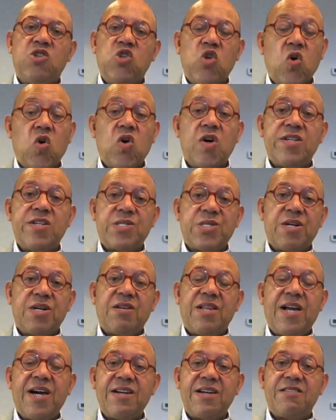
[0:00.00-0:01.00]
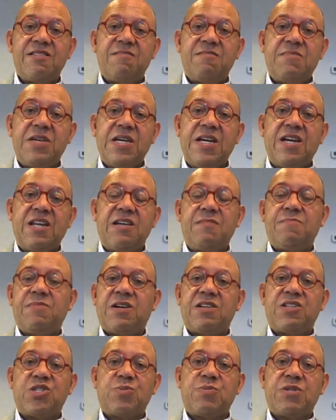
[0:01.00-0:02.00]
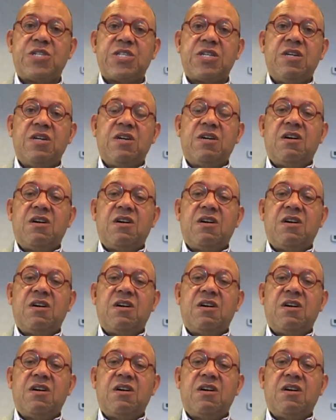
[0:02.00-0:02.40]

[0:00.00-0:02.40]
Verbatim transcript: nor is there likely to be any punishment